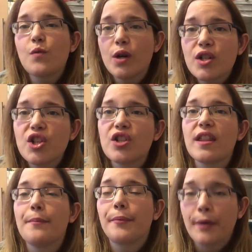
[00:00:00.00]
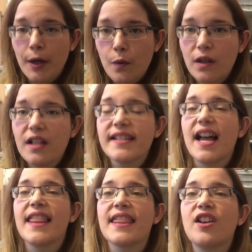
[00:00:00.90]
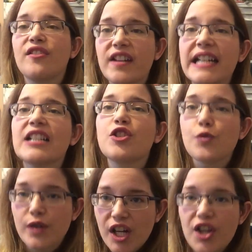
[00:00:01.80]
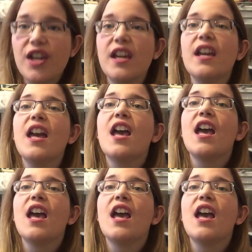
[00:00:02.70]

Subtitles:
watched the prequels and the original trilogy,